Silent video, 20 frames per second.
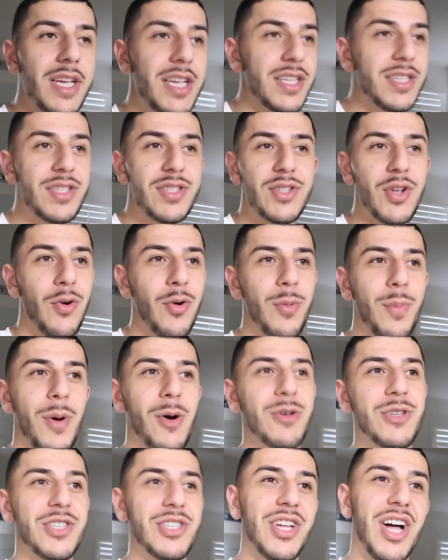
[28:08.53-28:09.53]
it's so
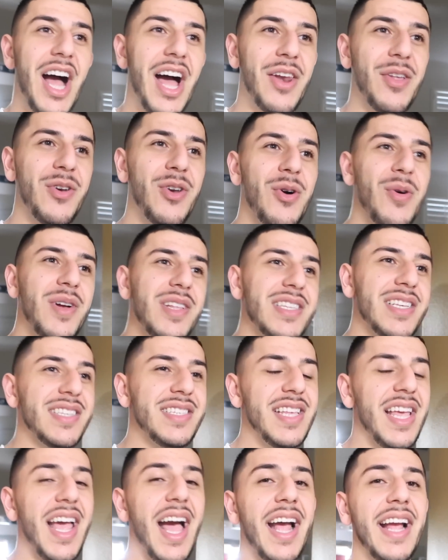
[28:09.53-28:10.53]
emotional. I don't know what to say.